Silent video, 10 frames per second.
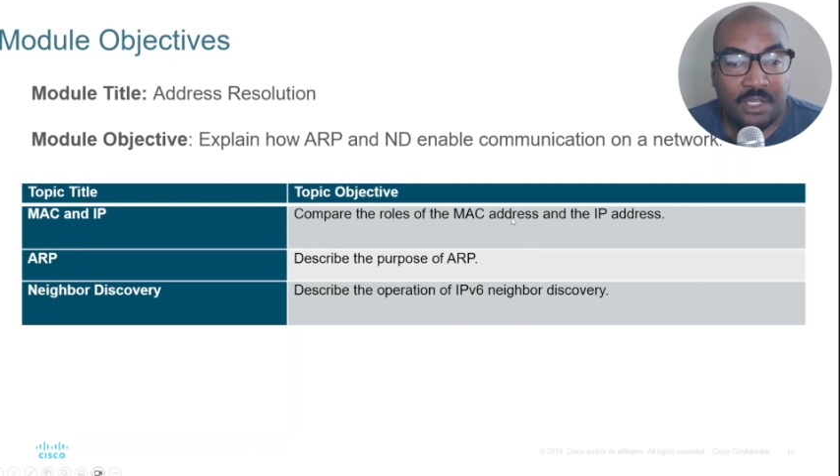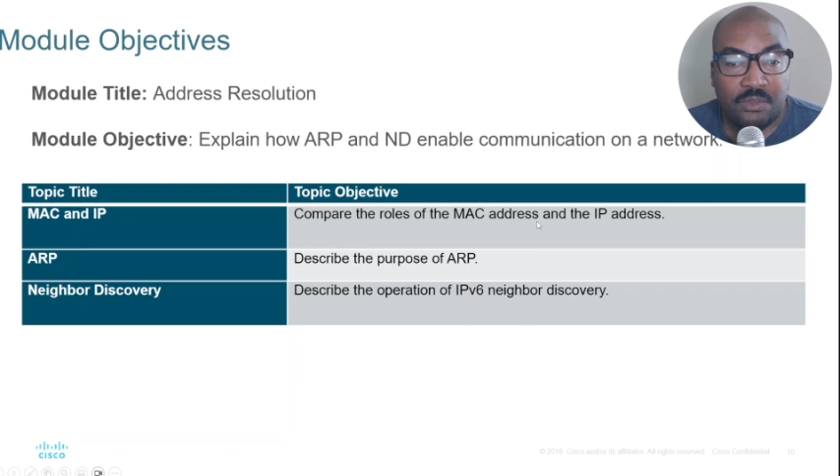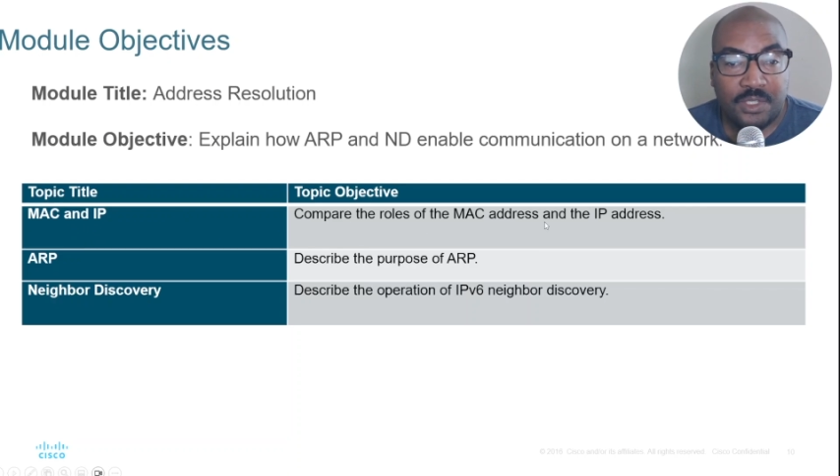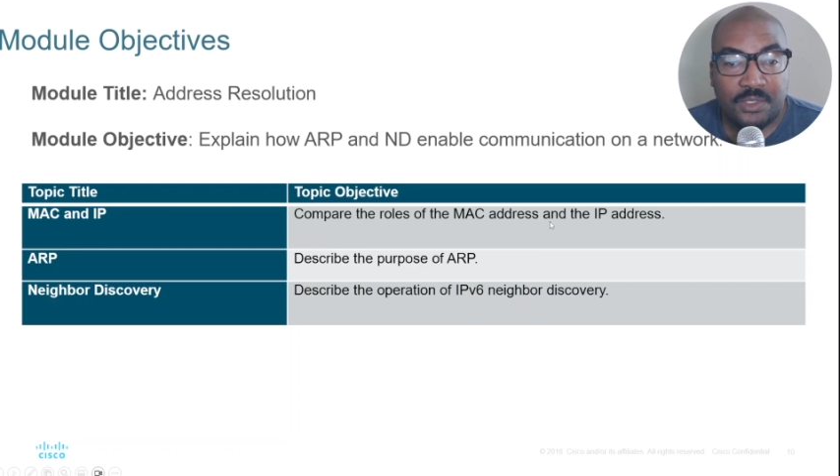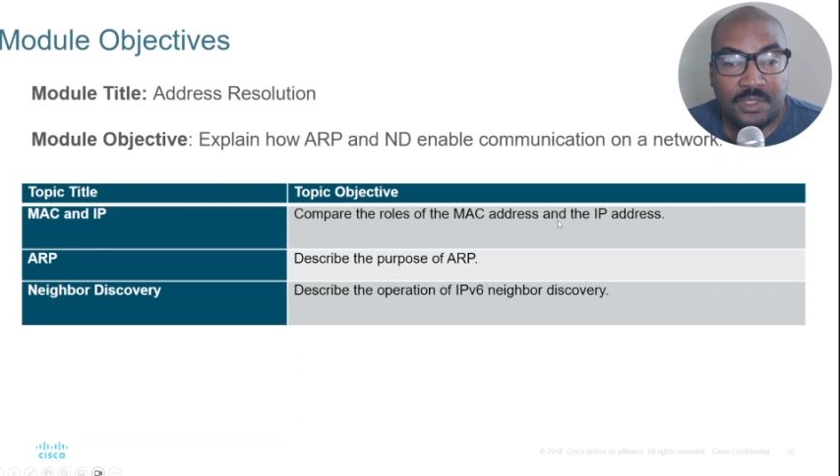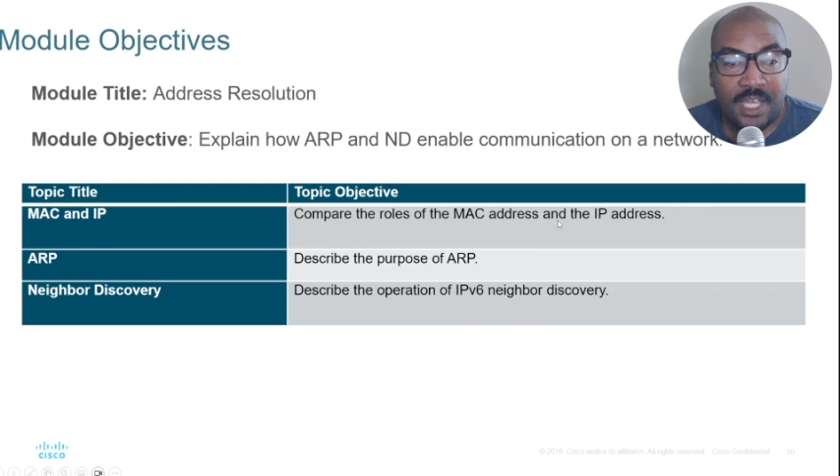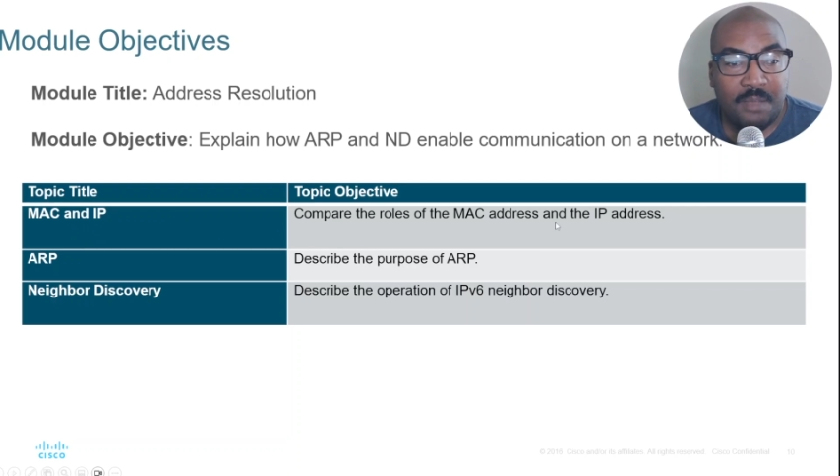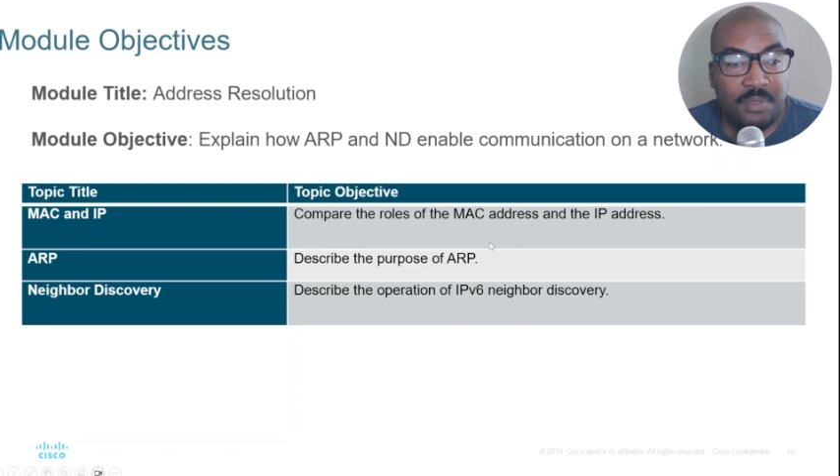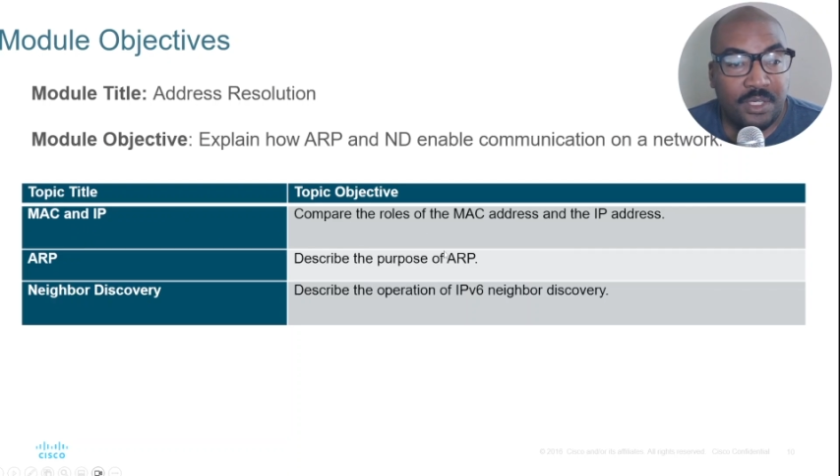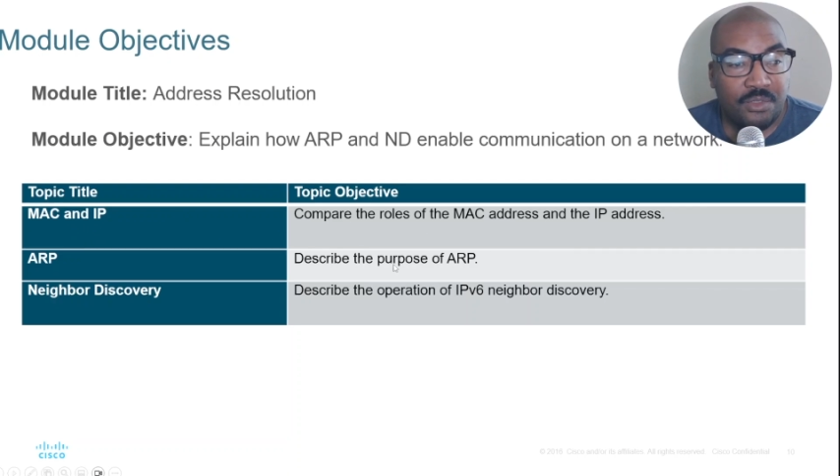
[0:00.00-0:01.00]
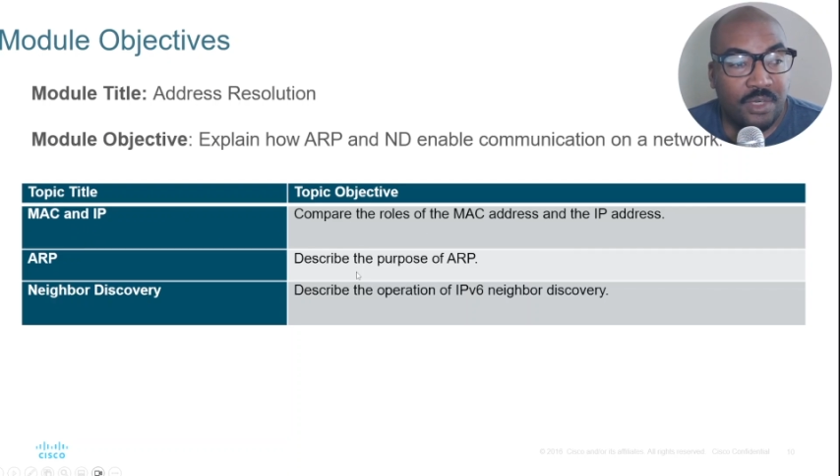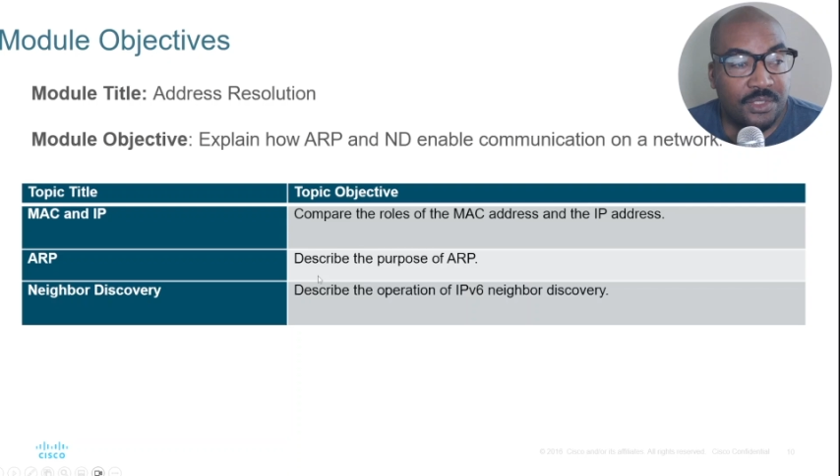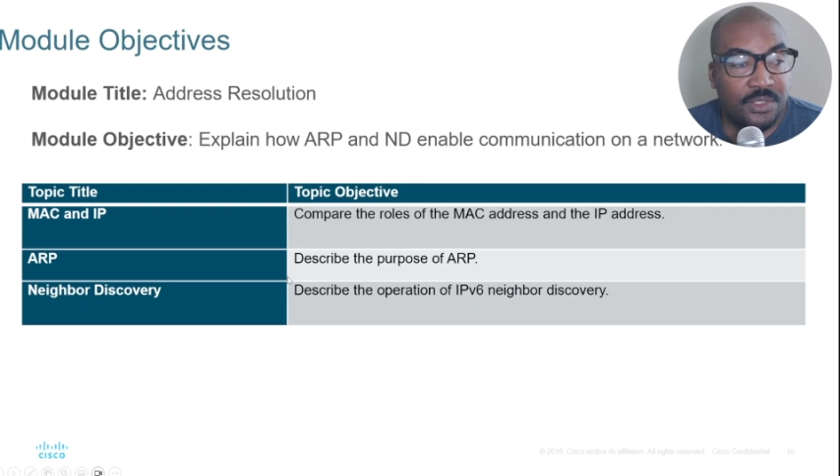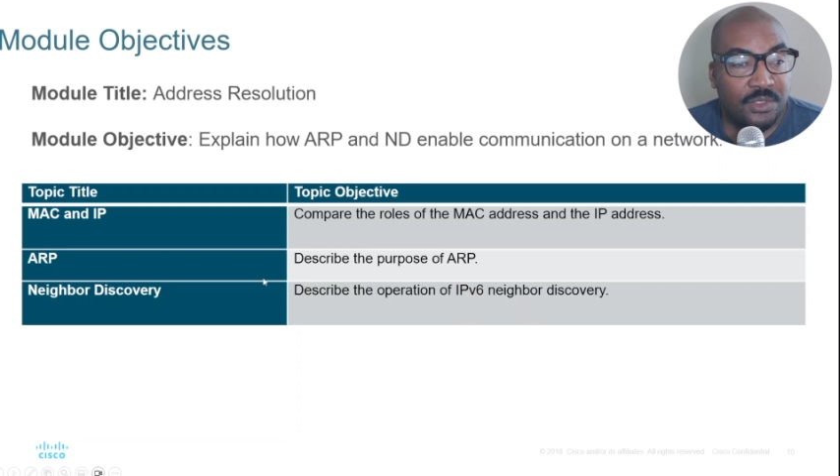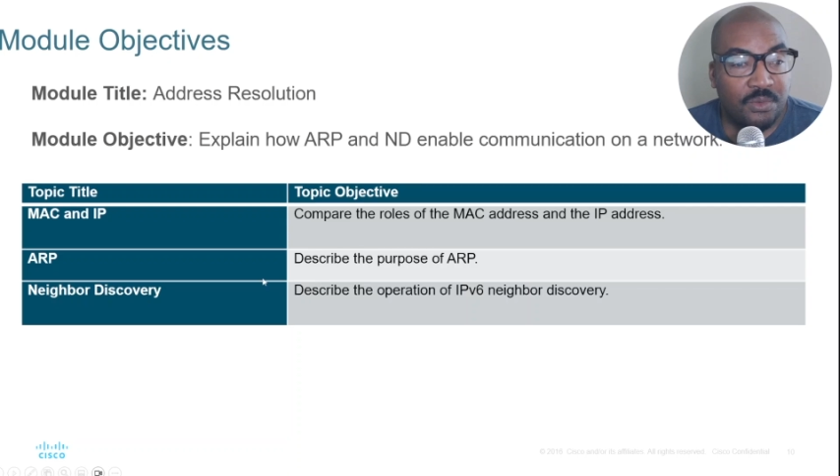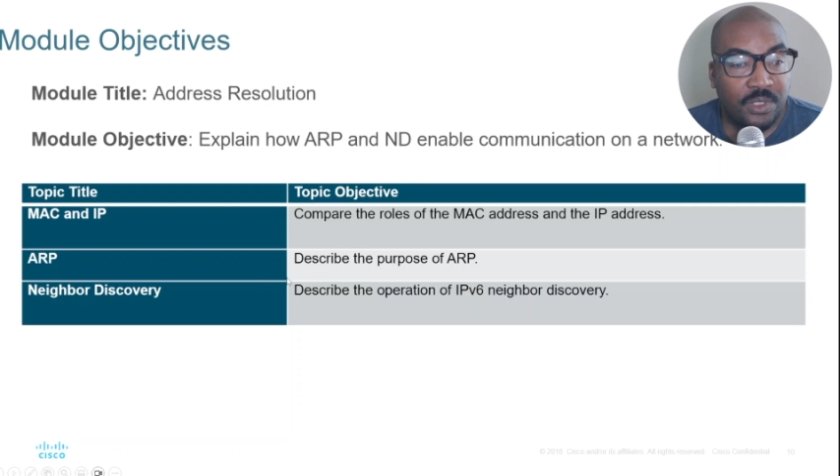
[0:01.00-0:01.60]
addresses to IP addresses.